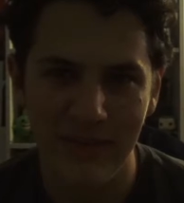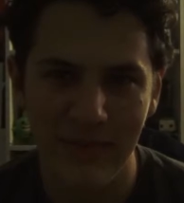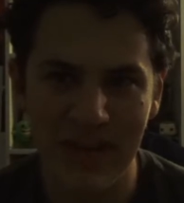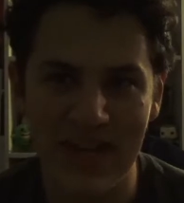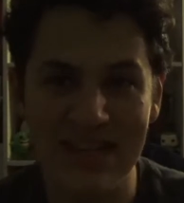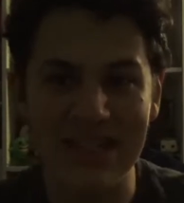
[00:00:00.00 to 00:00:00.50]

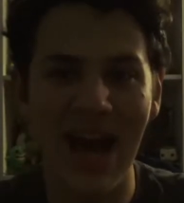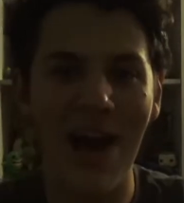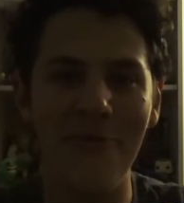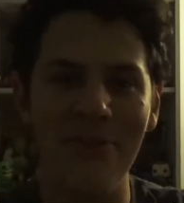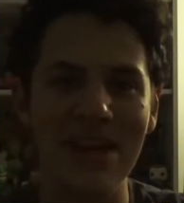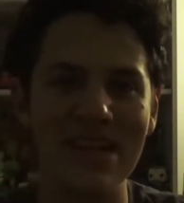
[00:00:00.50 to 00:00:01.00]
Because
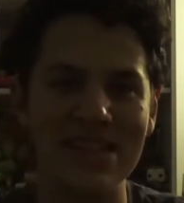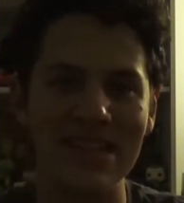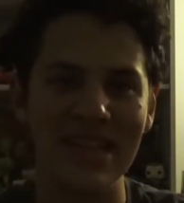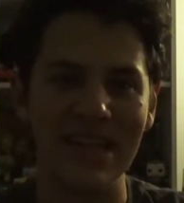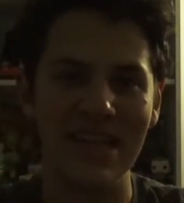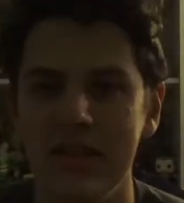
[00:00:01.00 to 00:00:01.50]

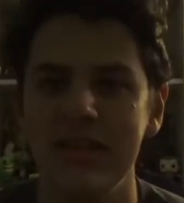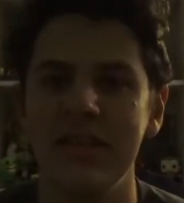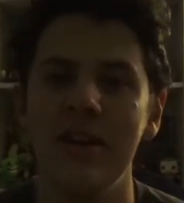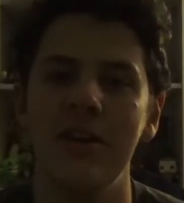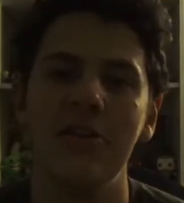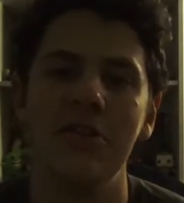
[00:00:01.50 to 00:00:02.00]
obviously.
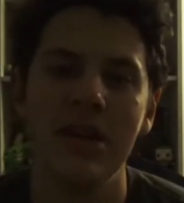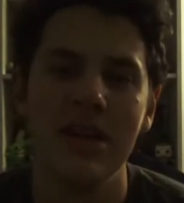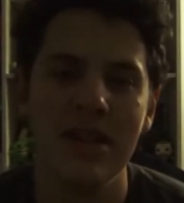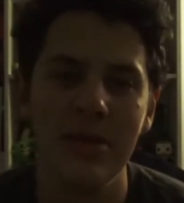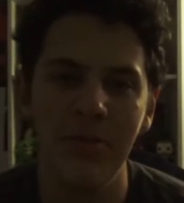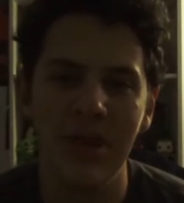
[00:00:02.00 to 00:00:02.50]
So,
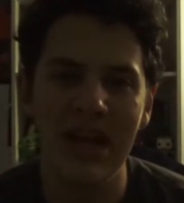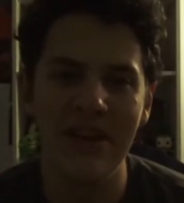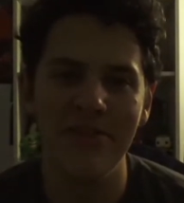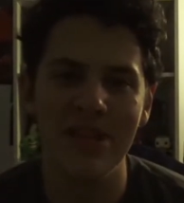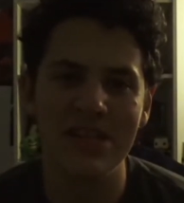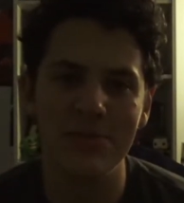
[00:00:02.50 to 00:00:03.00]
the plot
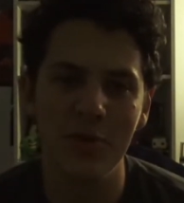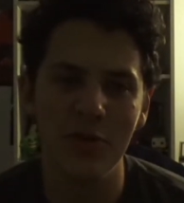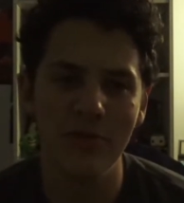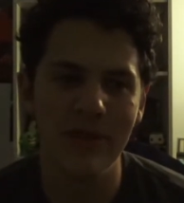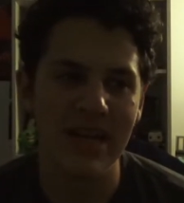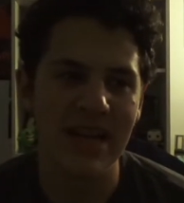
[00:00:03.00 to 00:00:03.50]
of this
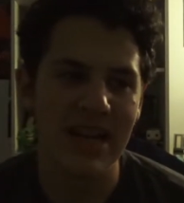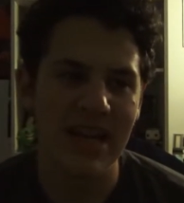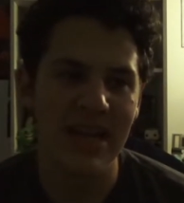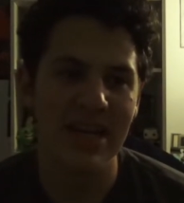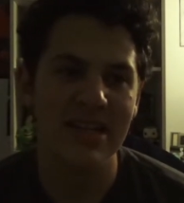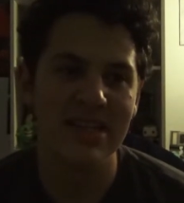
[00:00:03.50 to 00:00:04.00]
movie
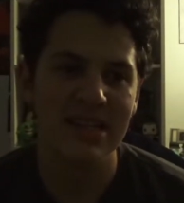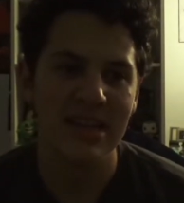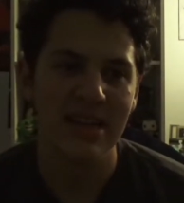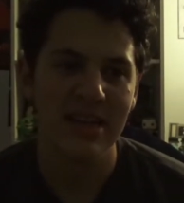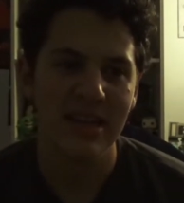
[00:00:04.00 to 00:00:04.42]
is